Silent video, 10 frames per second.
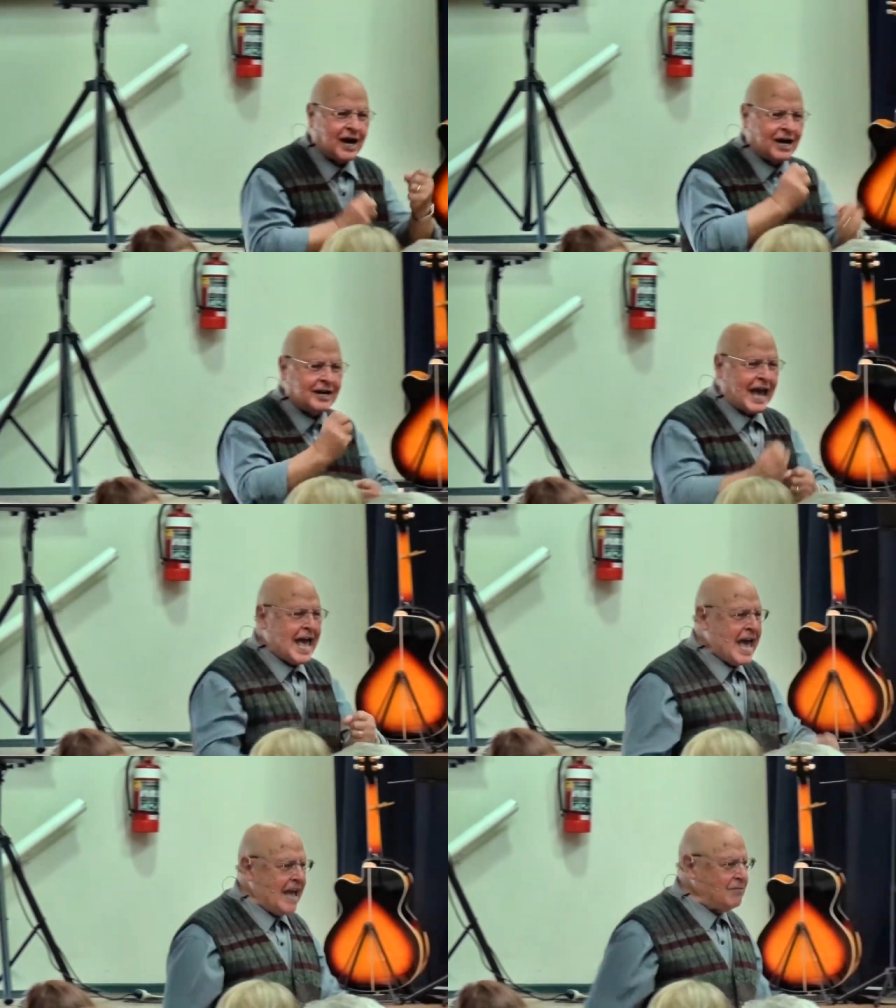God
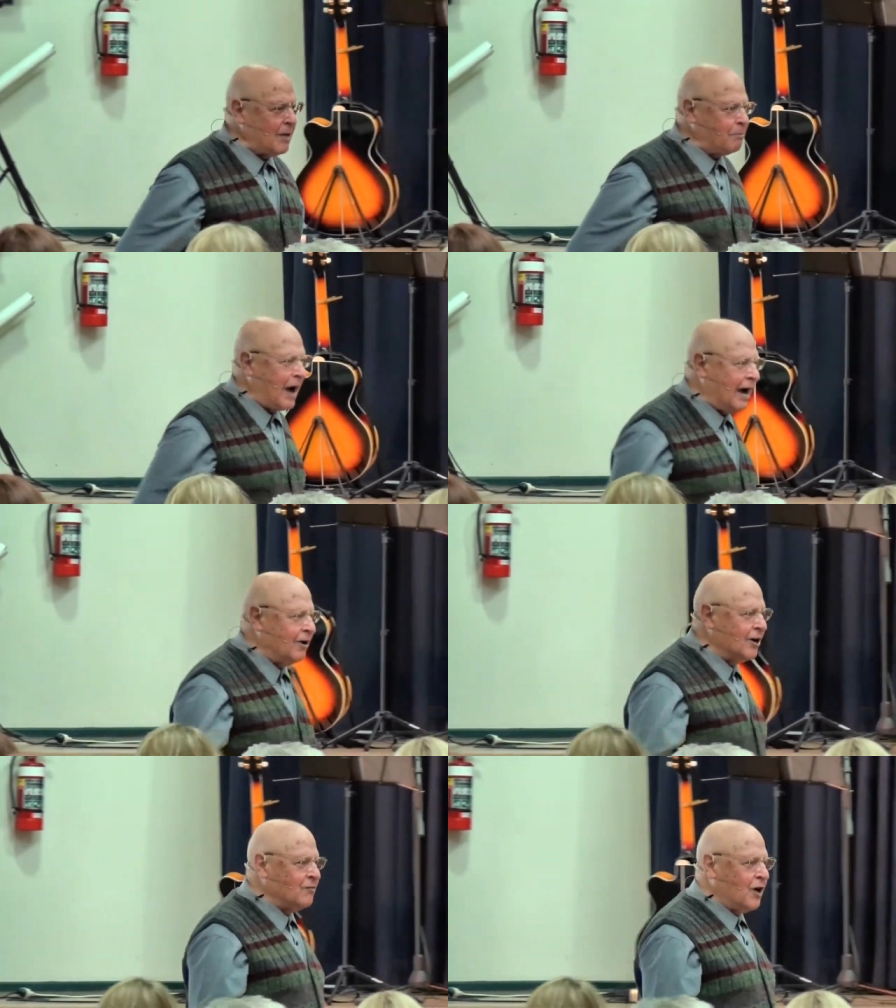and the
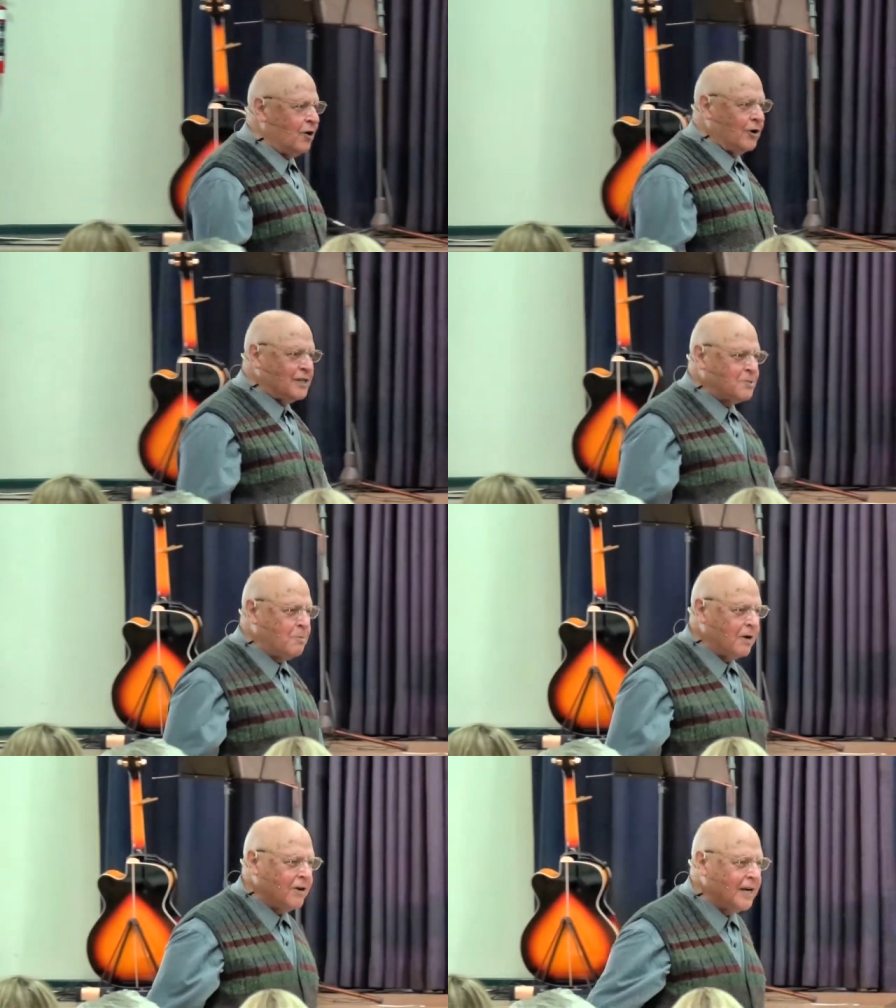power of the Holy
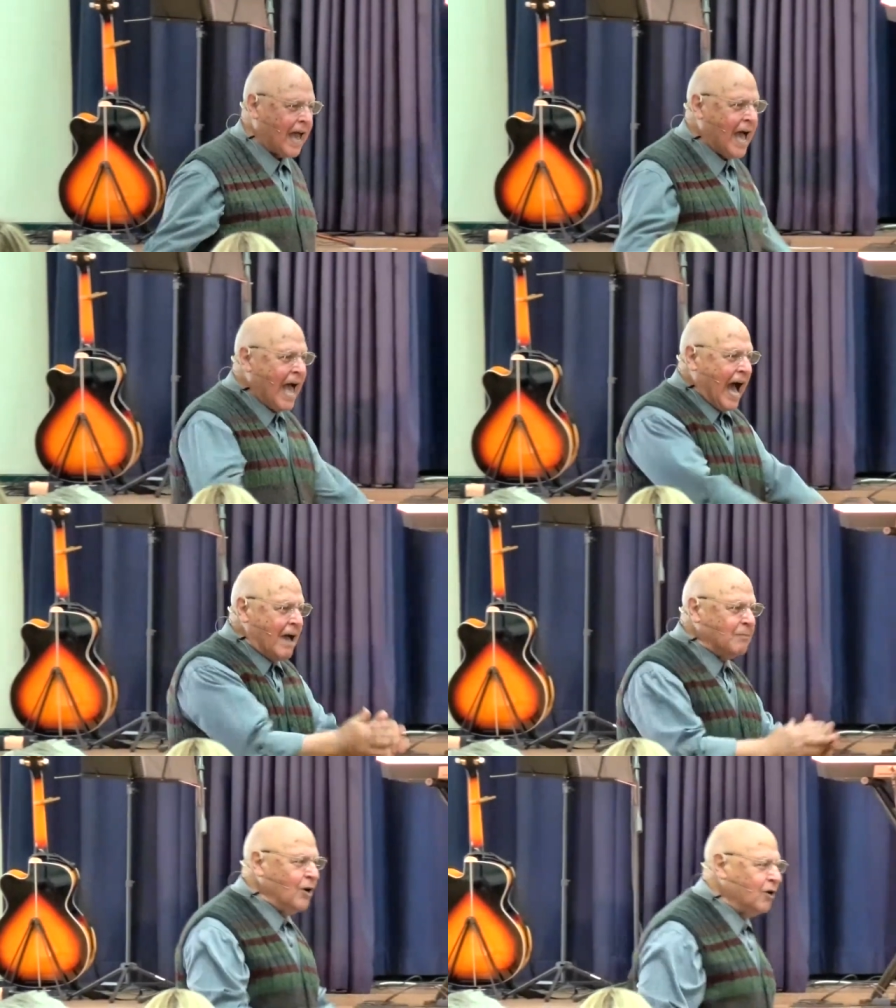Spirit.
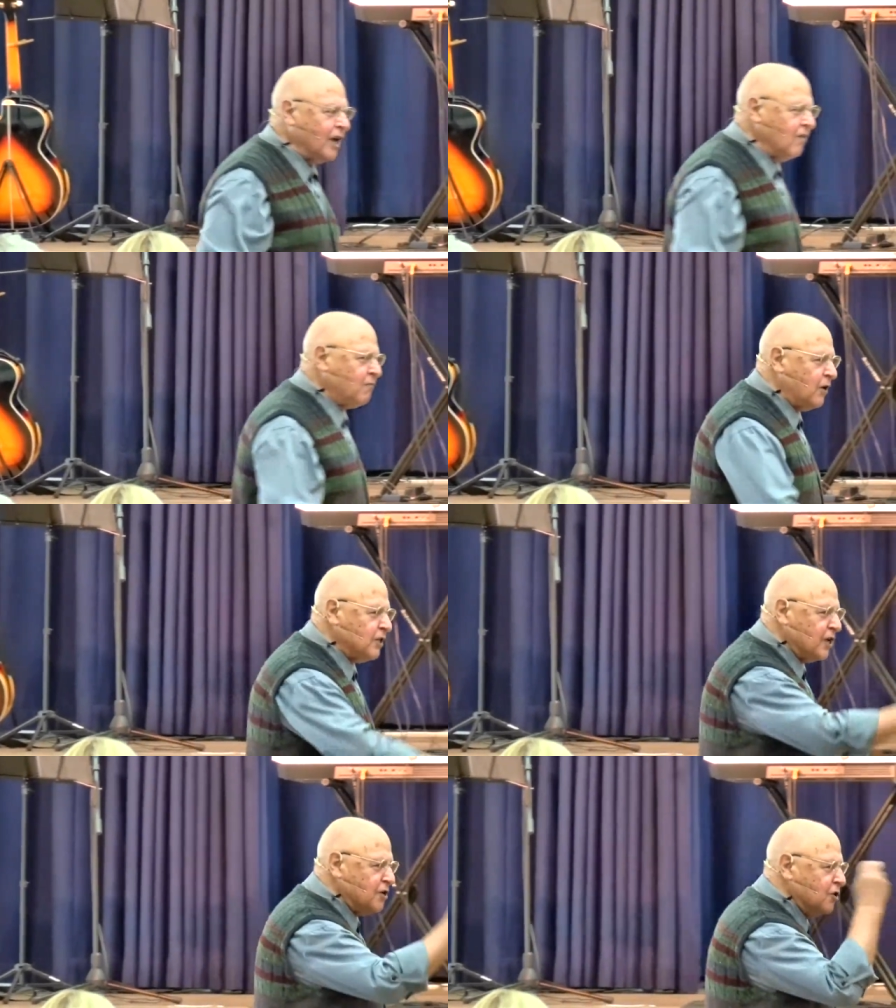I'm looking for
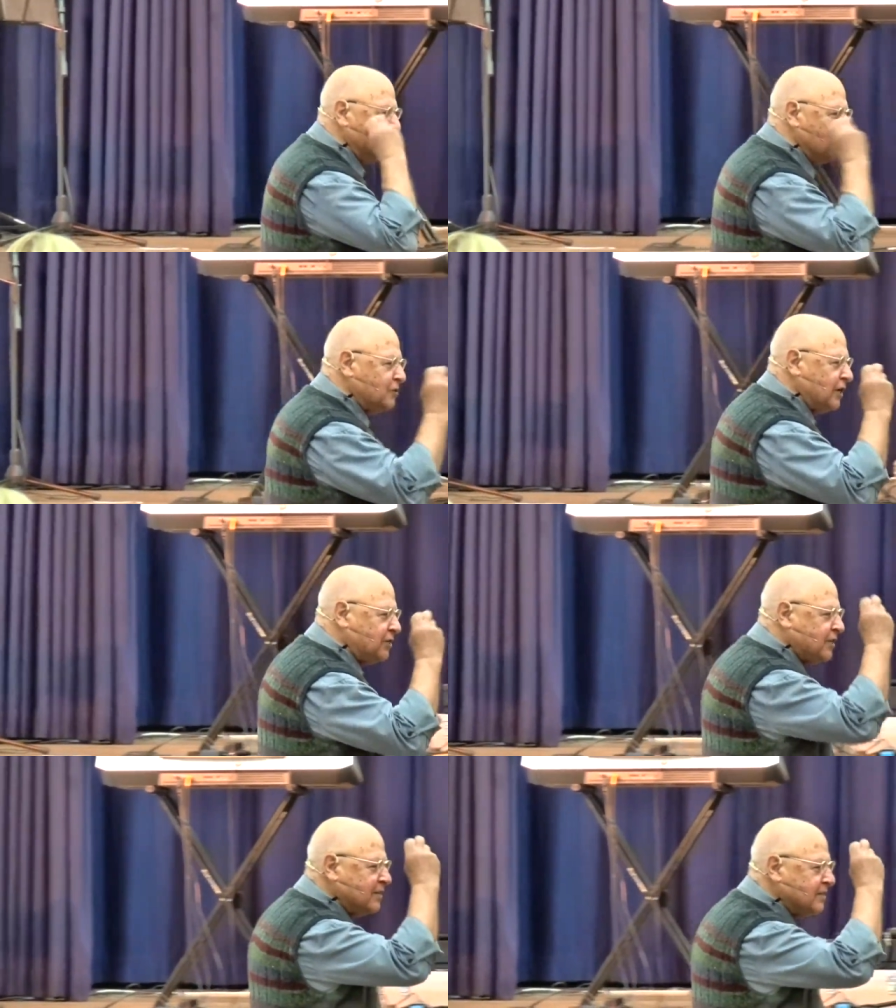the new
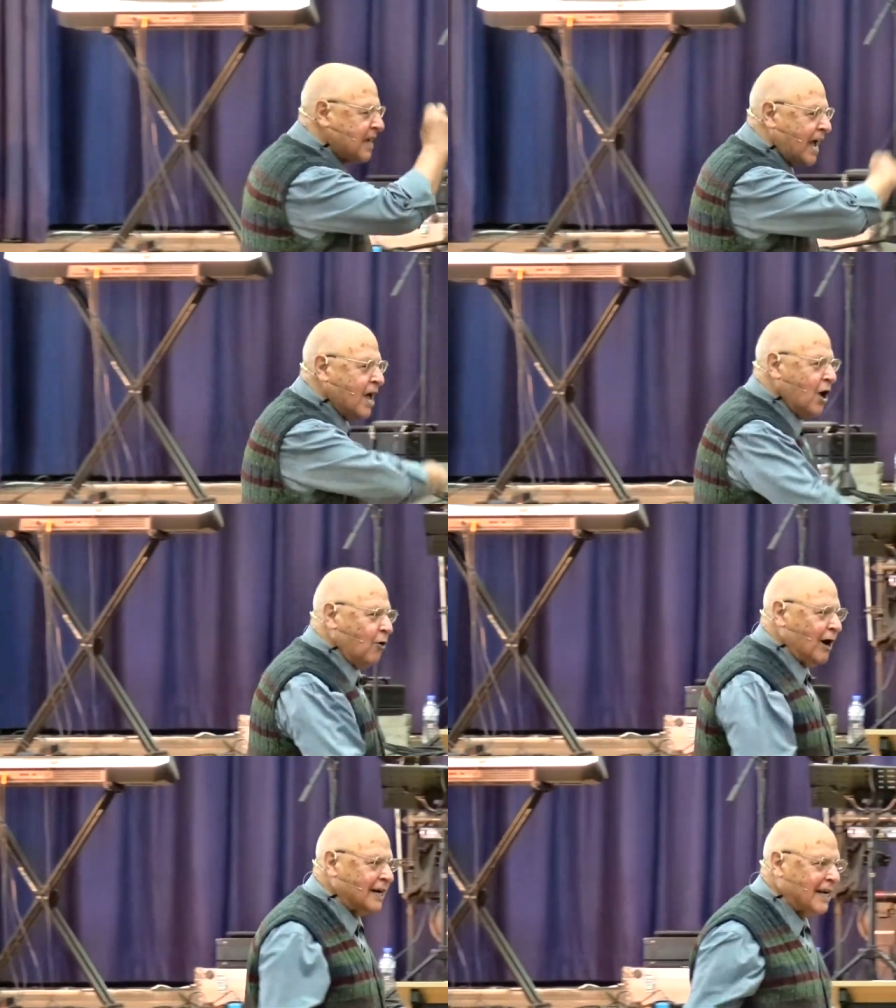musicians uh, who
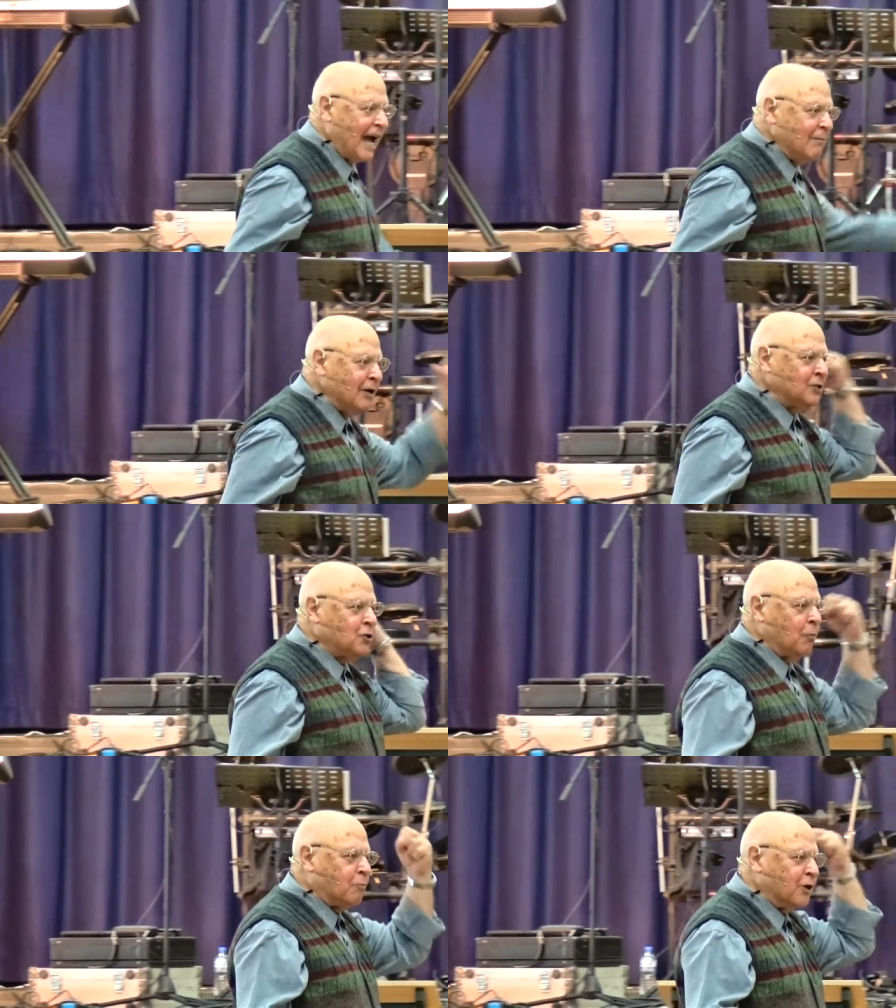are coming
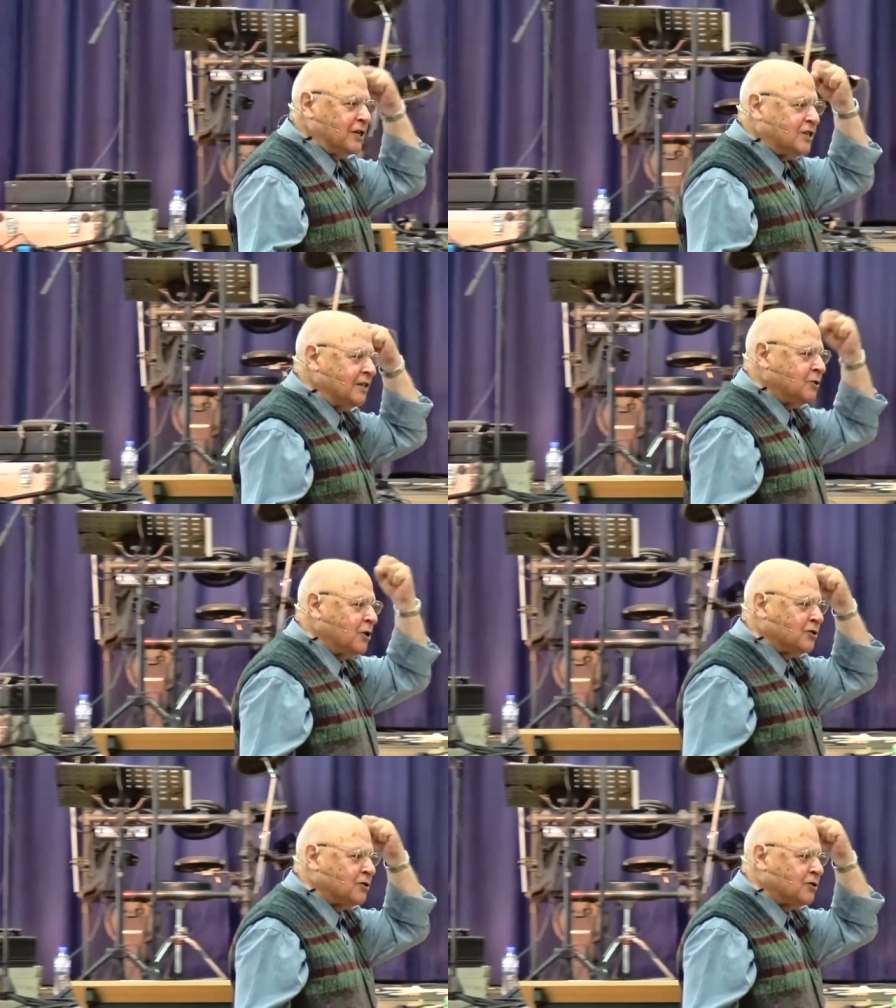to preach and